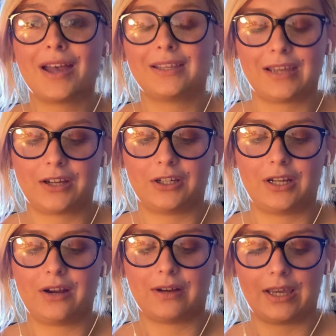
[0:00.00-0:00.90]

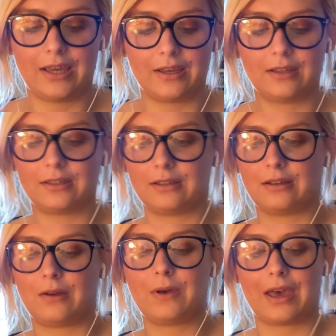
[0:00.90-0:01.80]
Sagittarius.
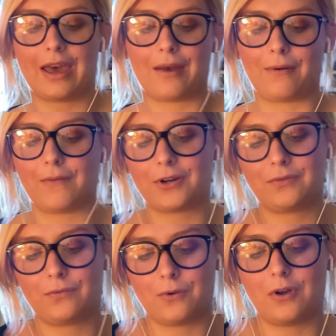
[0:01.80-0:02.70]
Okay, reverse
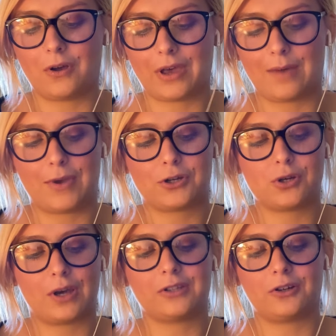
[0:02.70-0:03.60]
Fool. Okay, make
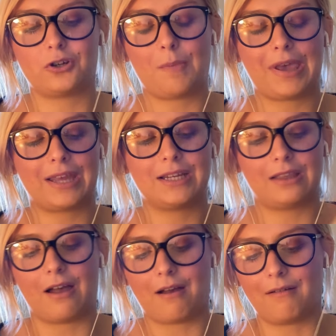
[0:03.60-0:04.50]
sure you guys aren't jumping into
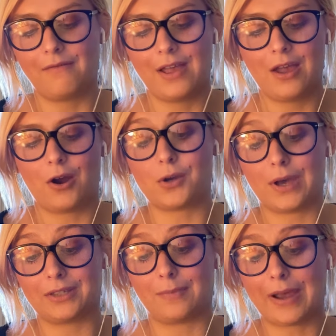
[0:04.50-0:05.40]
love. Or you
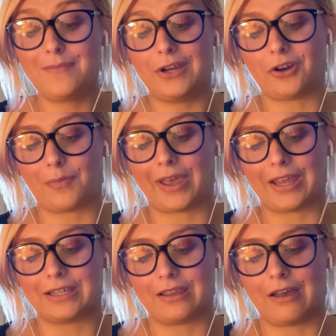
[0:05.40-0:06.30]
guys might be jumping
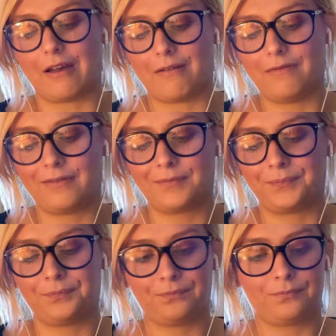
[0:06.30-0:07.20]
into love.
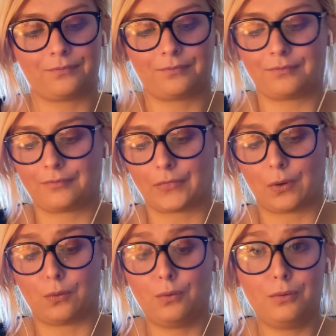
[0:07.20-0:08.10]

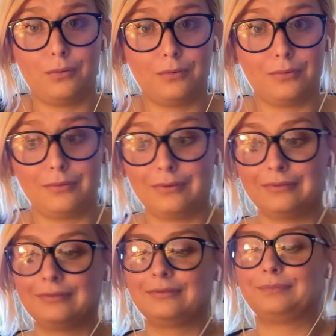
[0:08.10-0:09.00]
Ooh,
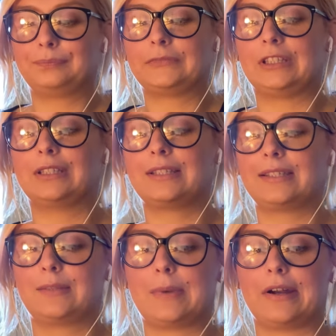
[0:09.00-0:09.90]

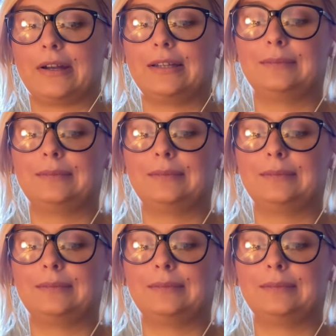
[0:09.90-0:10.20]
Spirit.